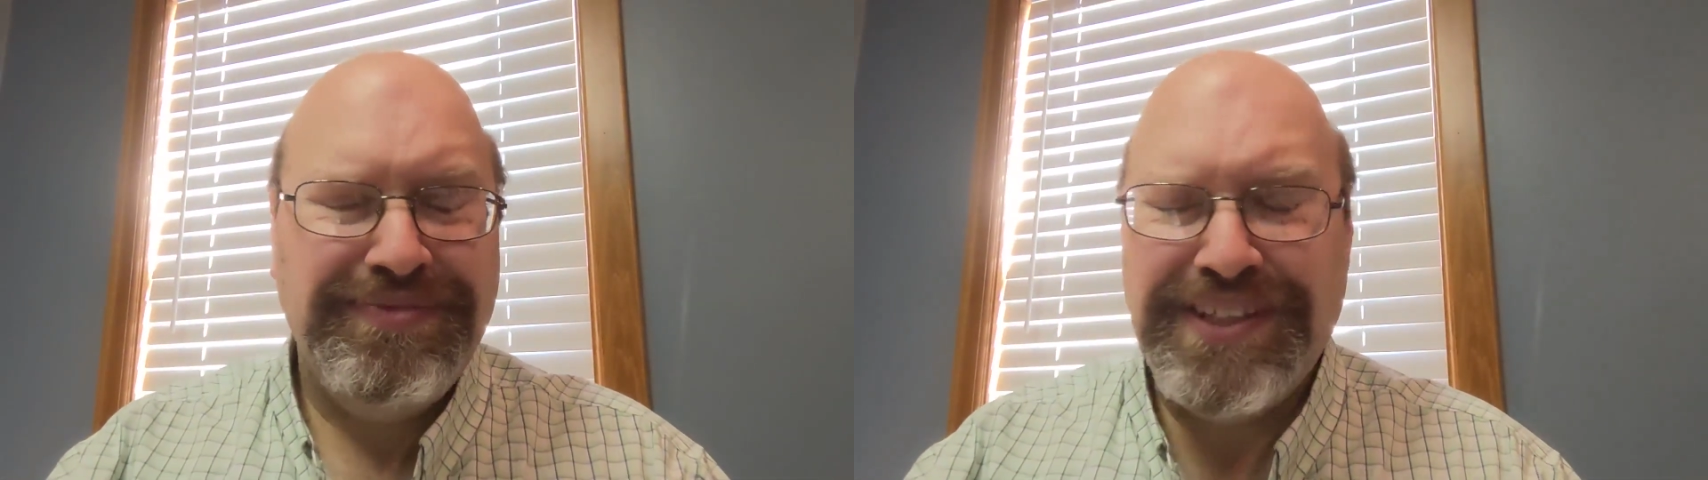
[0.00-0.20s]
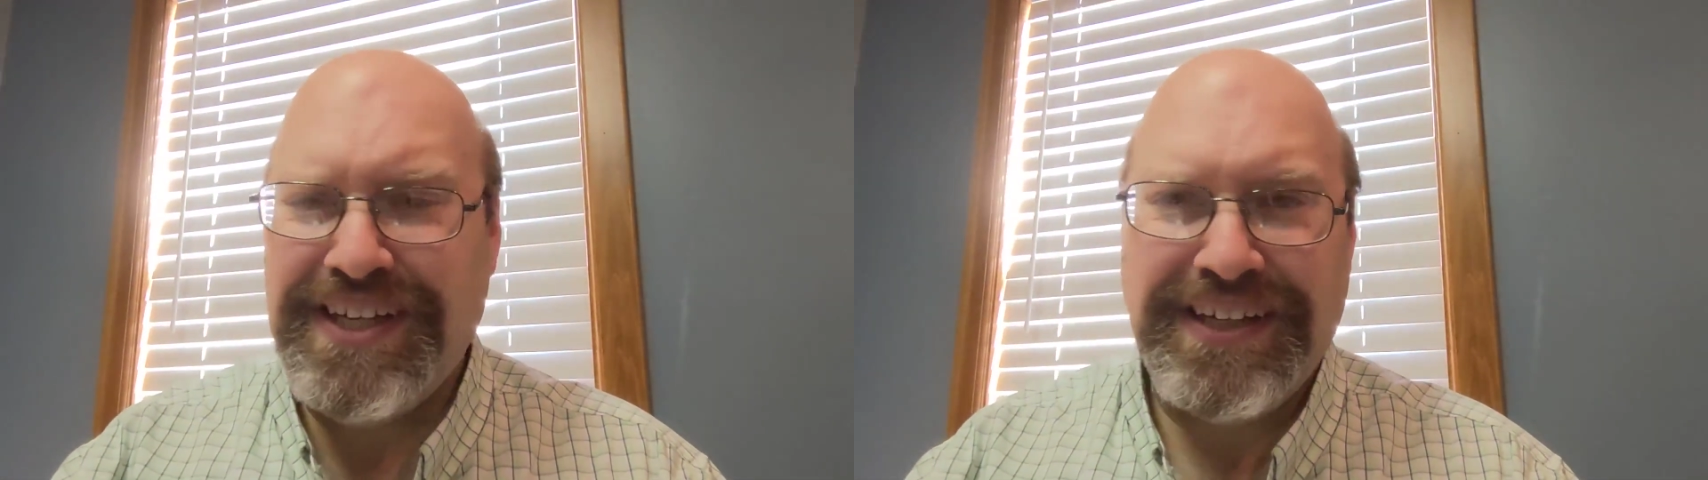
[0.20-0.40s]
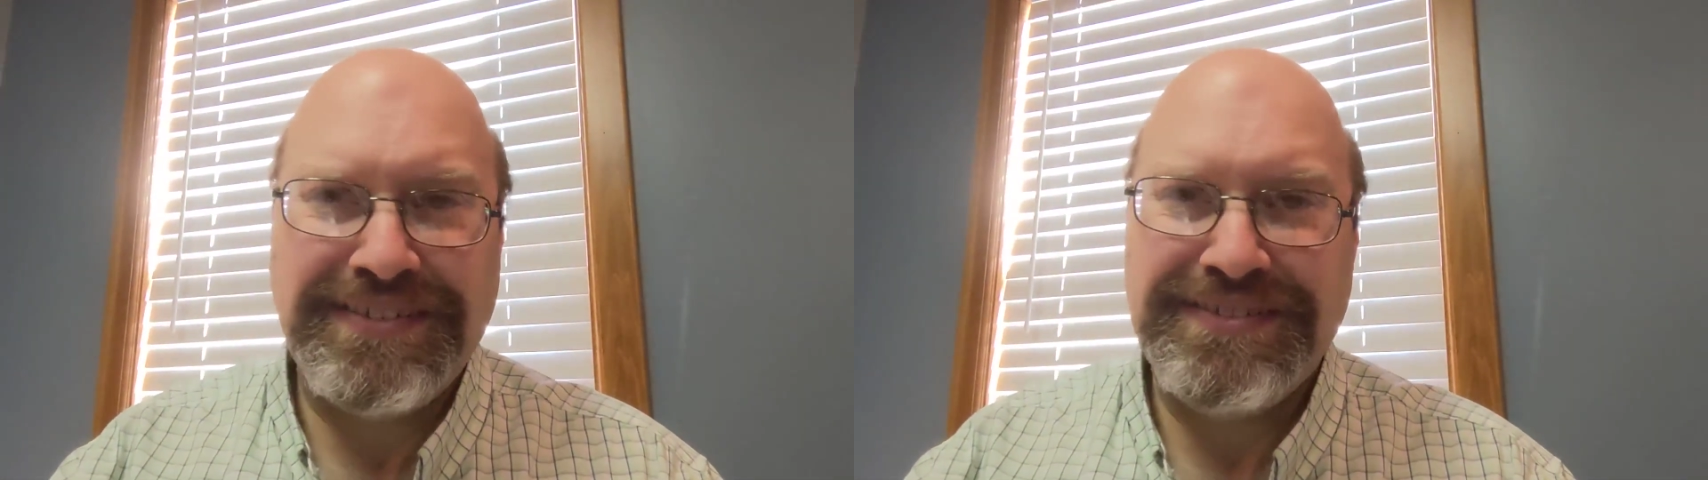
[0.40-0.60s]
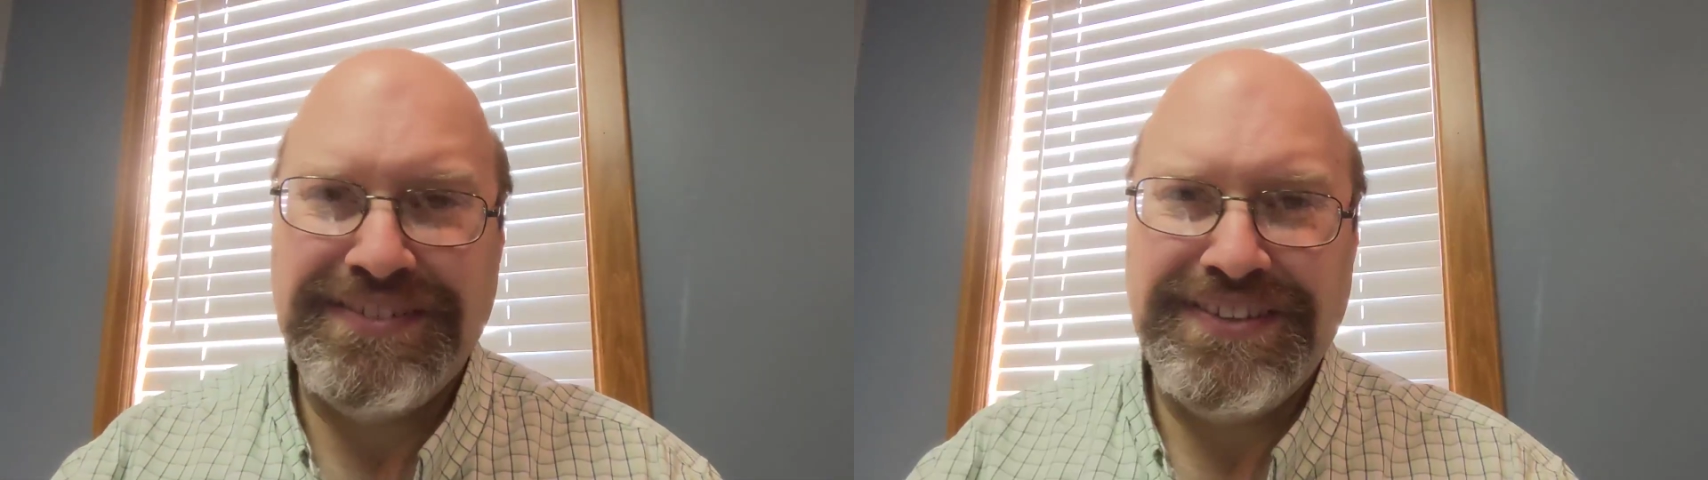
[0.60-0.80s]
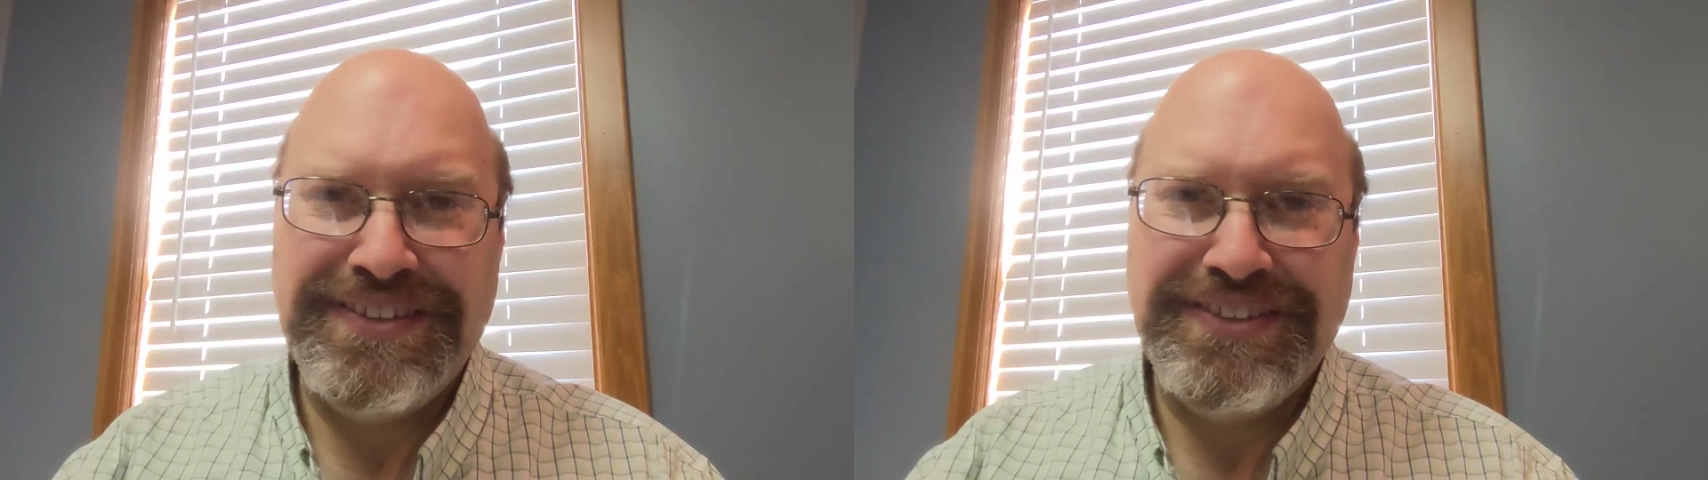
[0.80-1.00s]
Well, yeah,
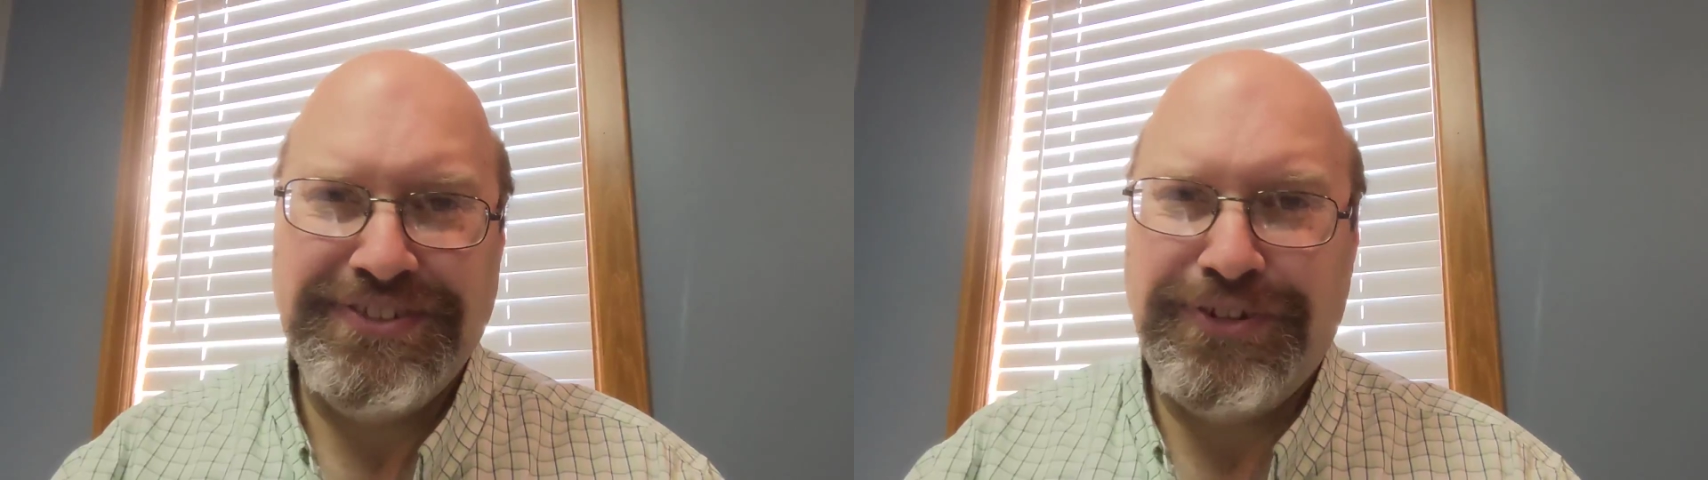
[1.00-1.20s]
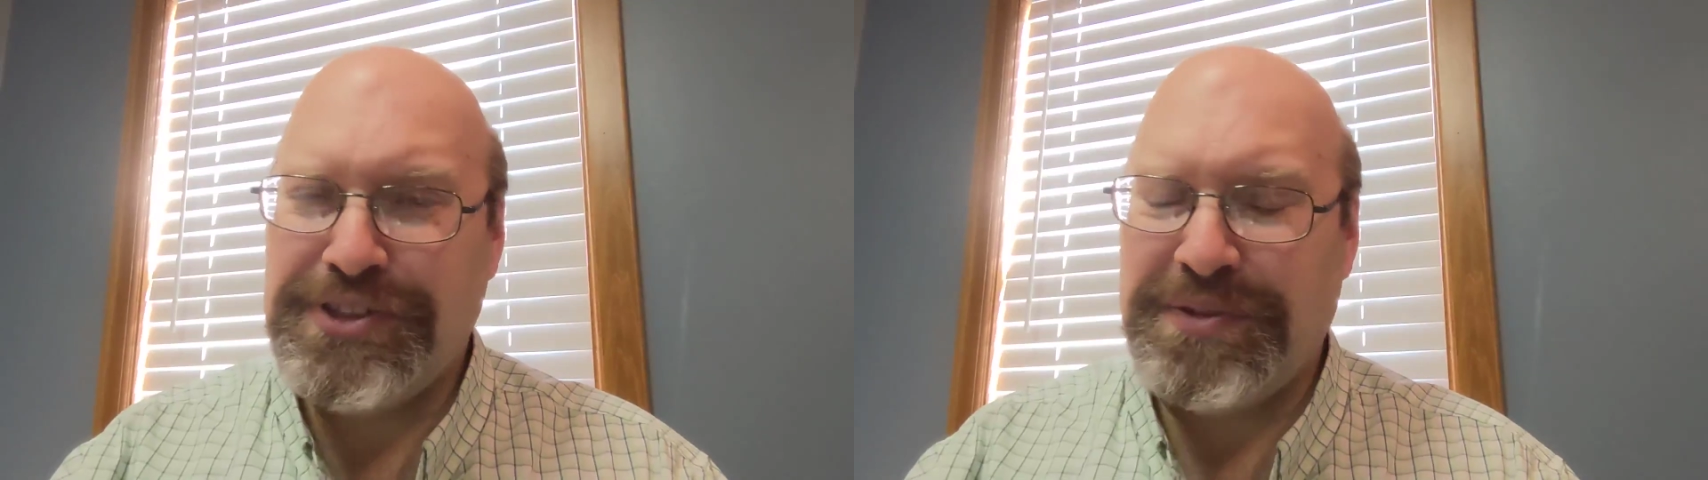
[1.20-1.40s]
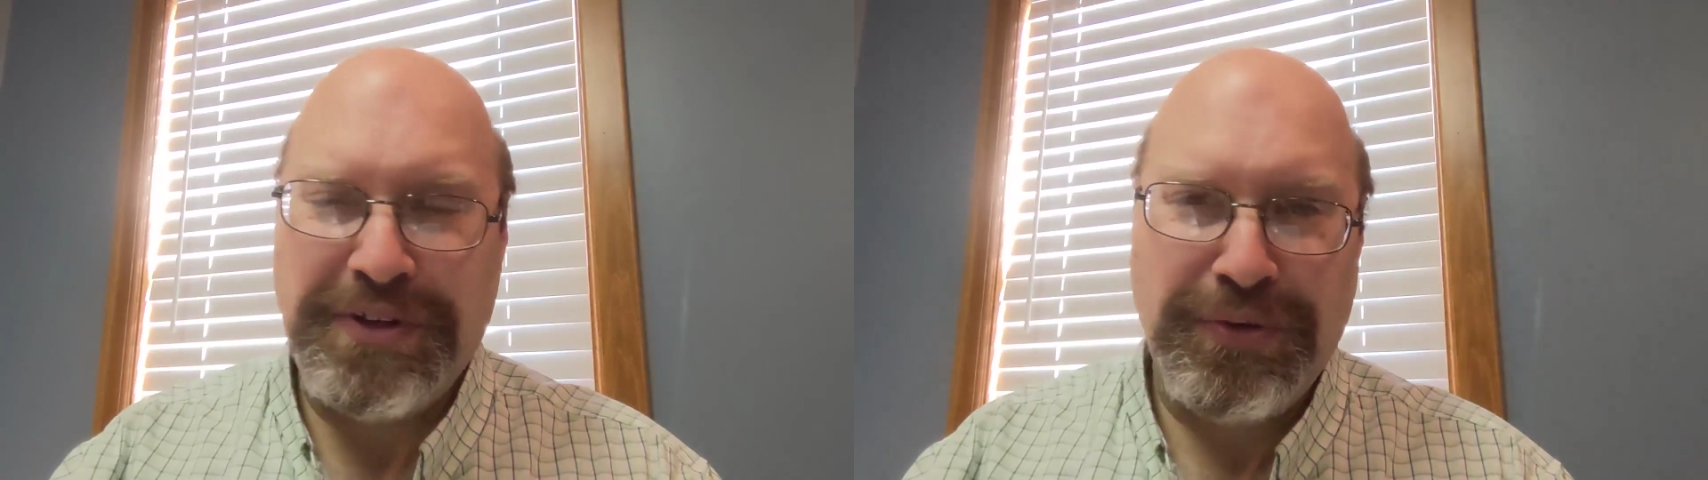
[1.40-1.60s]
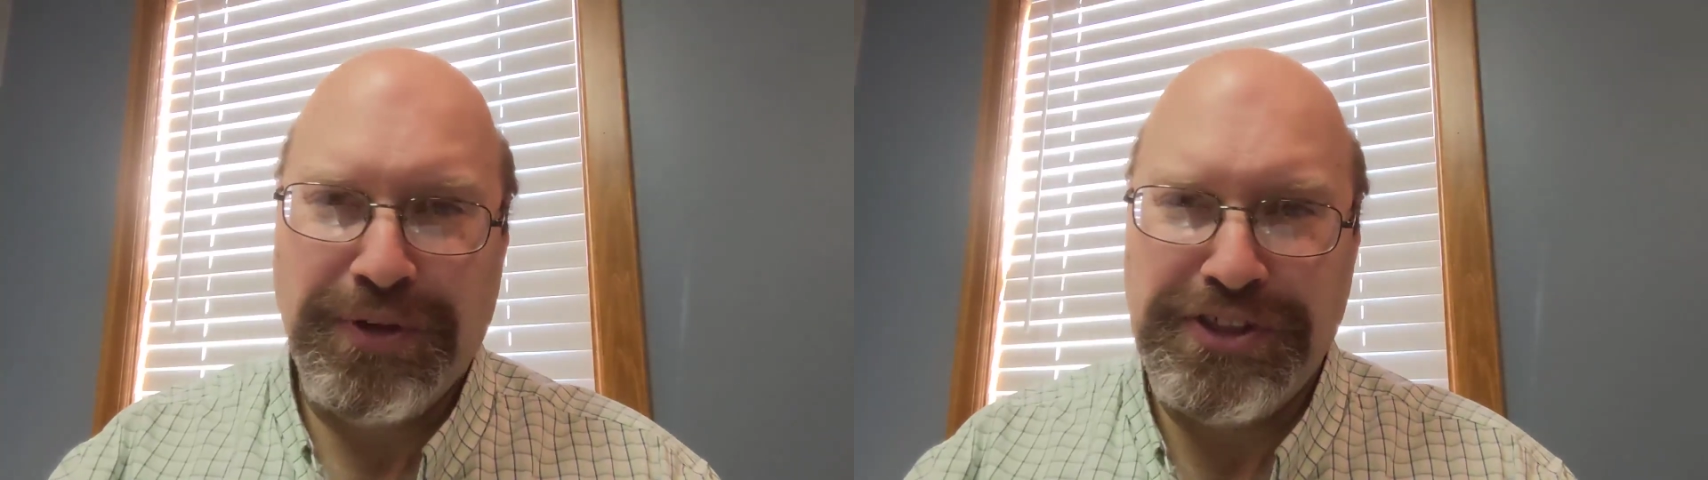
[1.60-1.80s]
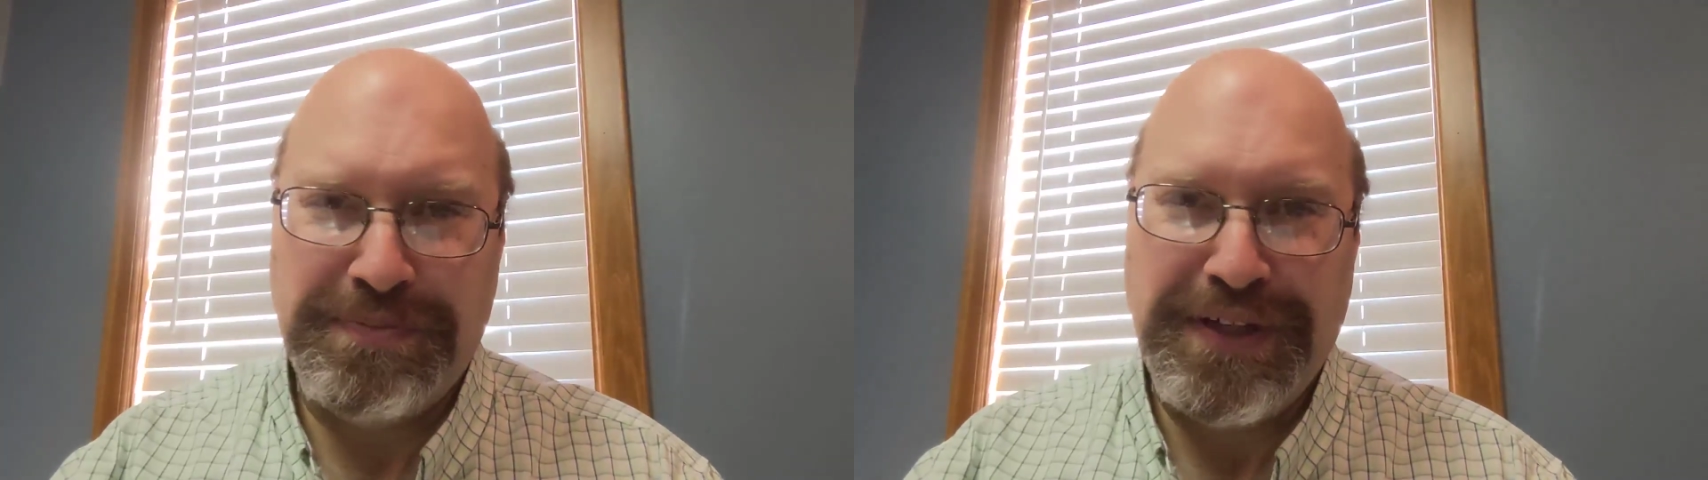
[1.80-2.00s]
of course I'm going to
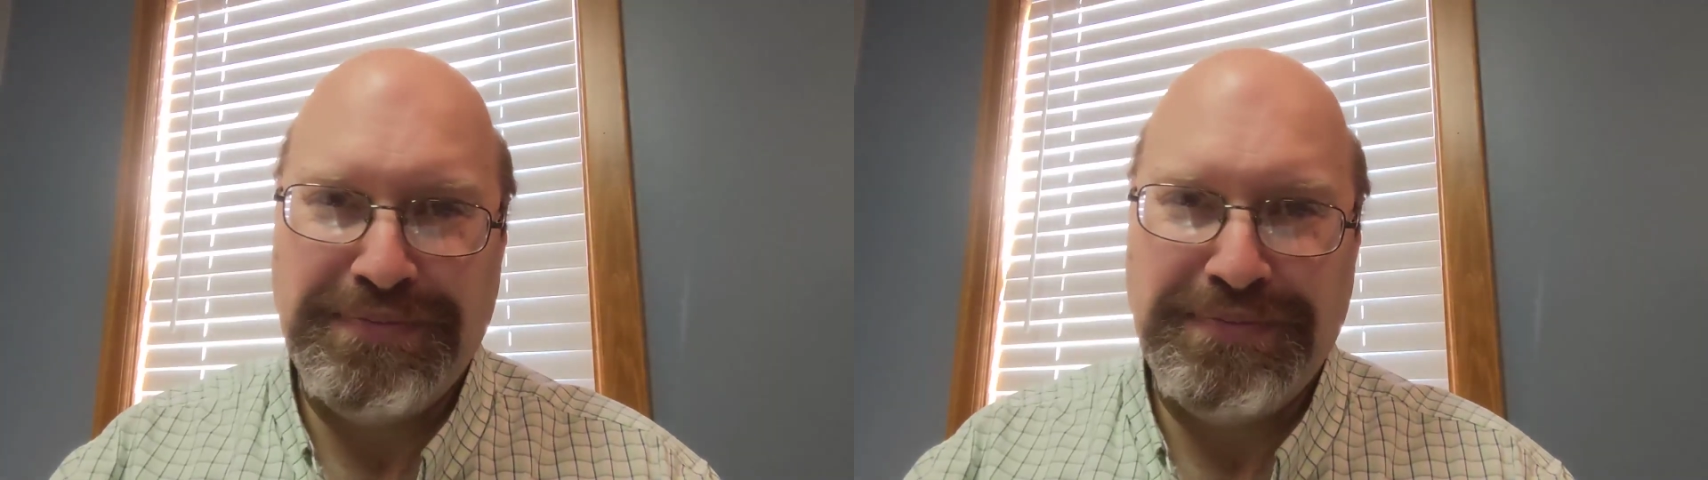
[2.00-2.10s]
worship